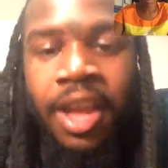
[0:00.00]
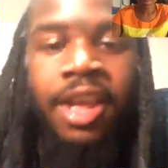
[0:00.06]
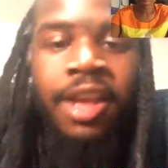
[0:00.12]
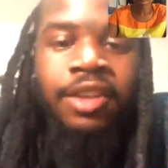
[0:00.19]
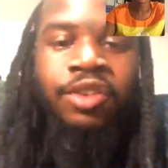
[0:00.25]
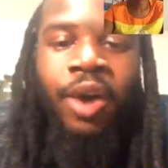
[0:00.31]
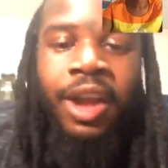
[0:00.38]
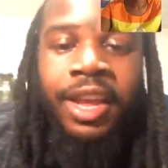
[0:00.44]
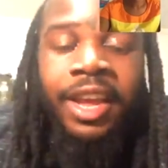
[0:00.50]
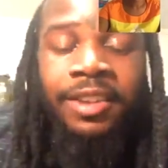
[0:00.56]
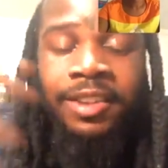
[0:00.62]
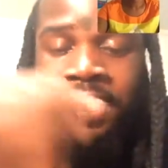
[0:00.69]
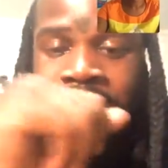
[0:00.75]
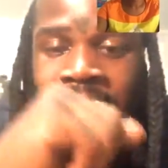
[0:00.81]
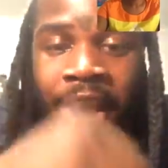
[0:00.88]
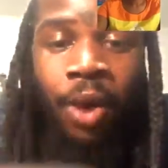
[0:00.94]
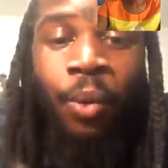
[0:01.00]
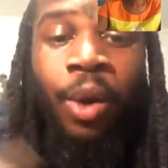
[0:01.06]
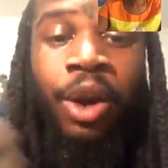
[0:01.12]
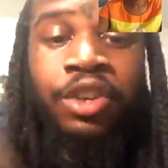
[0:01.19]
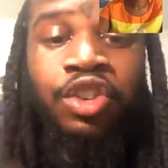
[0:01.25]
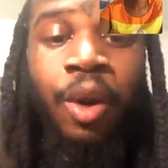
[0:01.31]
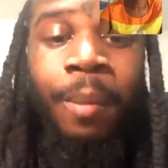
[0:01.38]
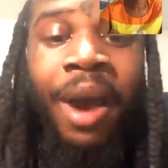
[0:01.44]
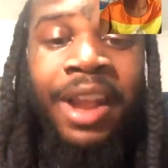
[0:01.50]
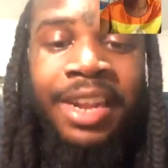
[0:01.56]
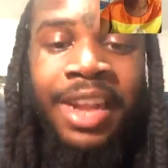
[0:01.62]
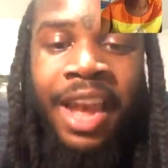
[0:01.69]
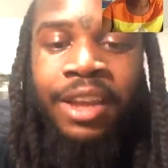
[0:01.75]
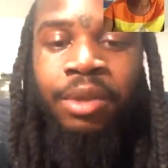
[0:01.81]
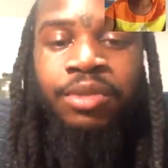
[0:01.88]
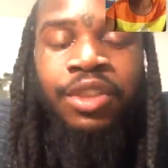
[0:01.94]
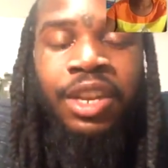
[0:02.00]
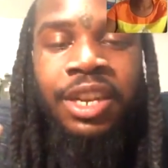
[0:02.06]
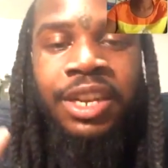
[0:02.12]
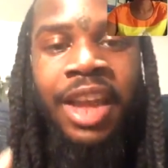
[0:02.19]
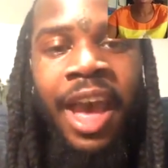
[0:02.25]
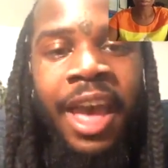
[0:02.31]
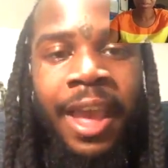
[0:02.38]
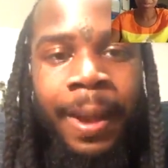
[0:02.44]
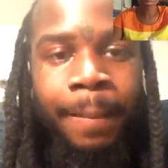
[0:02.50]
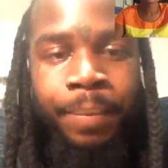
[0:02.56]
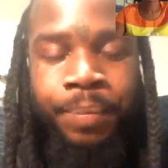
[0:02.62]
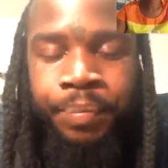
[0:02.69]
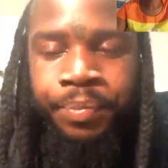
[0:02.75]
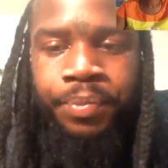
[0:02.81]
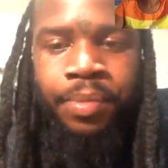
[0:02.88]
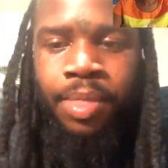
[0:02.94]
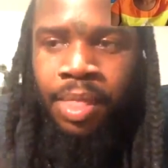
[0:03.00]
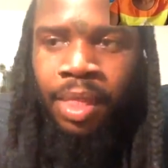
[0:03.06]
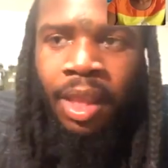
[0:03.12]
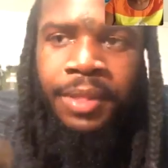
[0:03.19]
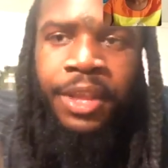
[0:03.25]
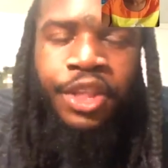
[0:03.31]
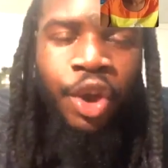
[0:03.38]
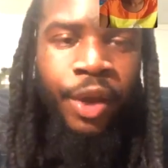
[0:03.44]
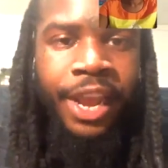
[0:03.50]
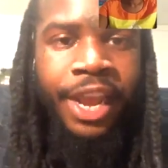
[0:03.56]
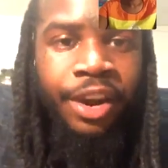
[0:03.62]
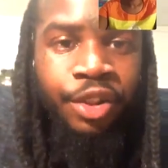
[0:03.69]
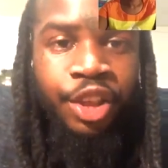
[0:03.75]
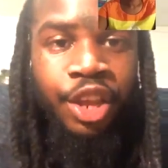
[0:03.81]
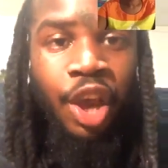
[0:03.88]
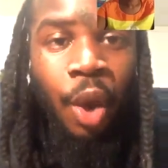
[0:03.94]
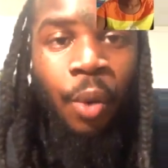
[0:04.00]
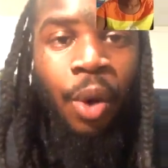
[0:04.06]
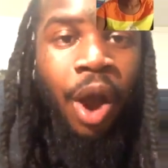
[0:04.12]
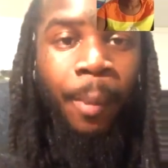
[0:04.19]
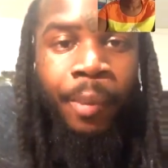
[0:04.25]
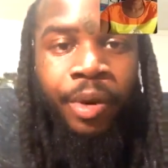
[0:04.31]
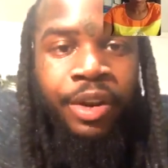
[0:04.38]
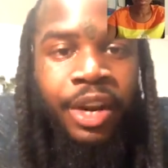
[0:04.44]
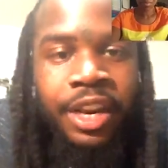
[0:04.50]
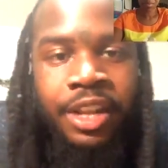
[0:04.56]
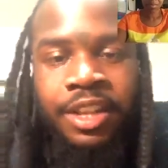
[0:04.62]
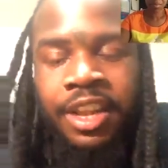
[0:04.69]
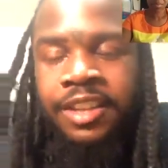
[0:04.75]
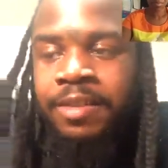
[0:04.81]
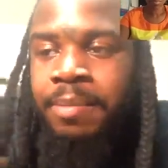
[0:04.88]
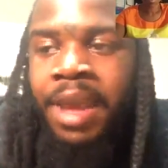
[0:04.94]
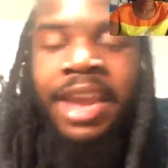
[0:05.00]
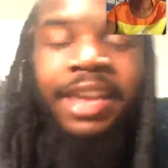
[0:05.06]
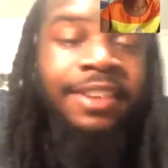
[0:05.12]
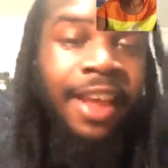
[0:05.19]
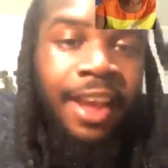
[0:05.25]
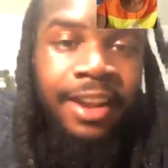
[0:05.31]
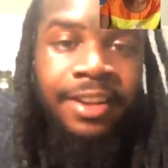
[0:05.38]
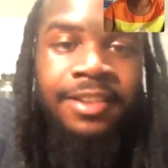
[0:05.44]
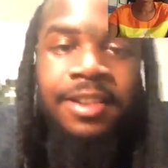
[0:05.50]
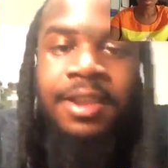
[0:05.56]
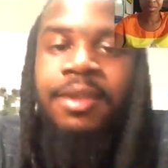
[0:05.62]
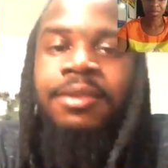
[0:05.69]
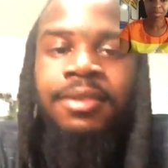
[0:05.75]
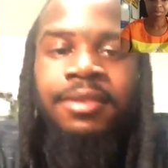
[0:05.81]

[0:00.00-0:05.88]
So I guess you're saying once your body got used to the diet, did your energy go up or did it just maintain itself?